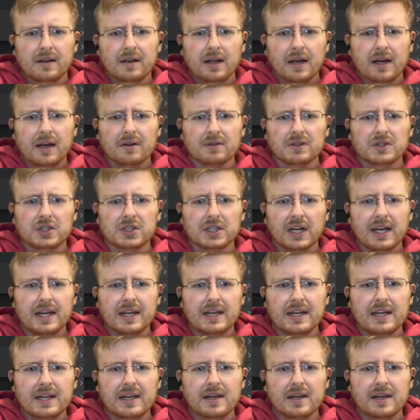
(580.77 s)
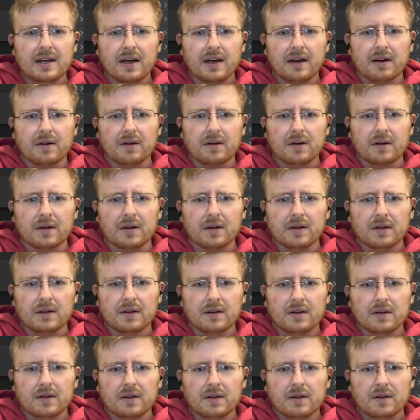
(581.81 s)
how janky our
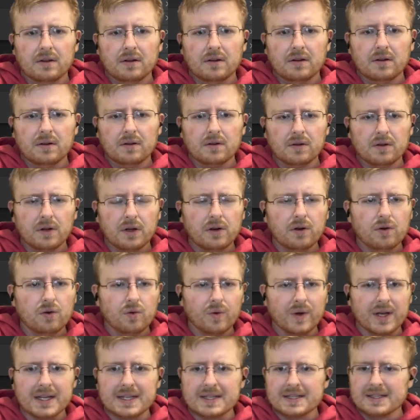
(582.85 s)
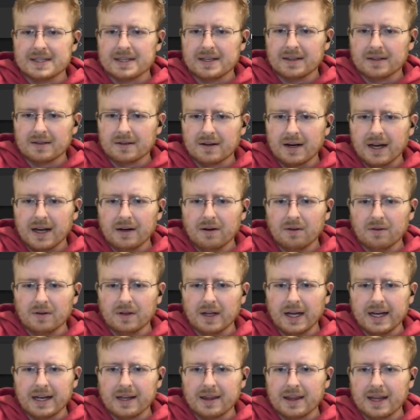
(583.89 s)
glow is here. I don't
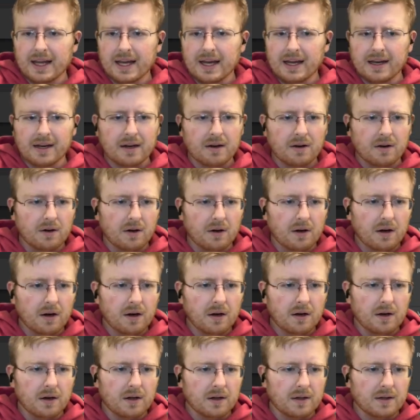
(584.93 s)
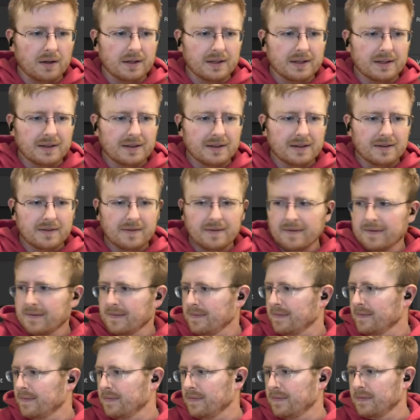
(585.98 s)
like that at all.
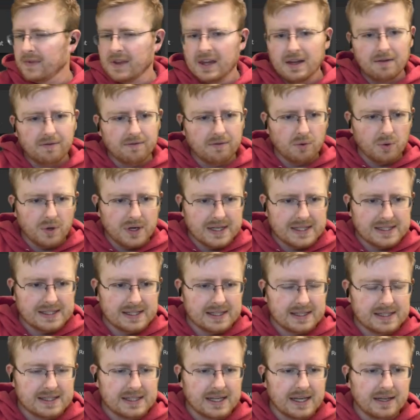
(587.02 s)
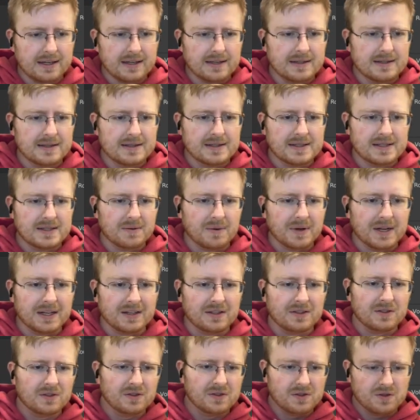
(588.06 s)
46 seconds. Do
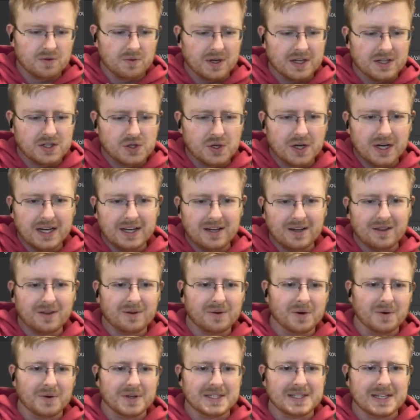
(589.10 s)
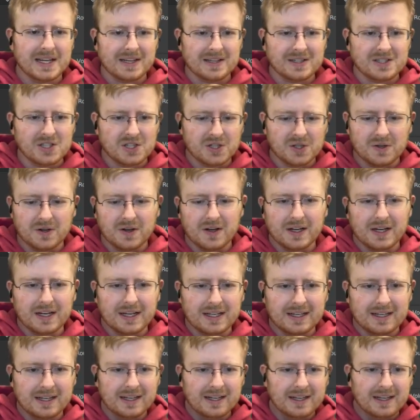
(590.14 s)
I try to throw a texture on
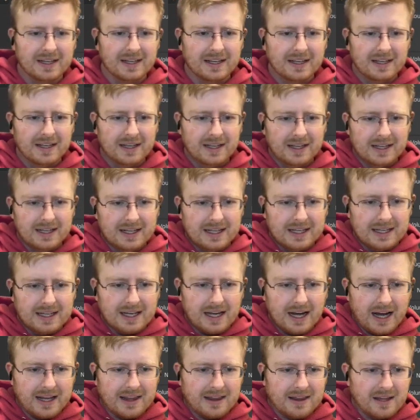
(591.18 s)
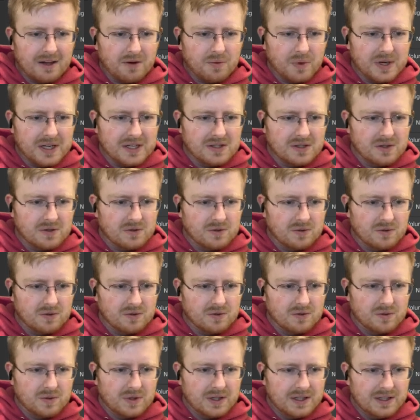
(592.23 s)
it? I think we
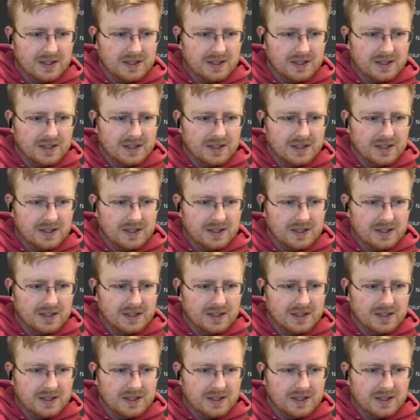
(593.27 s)
do.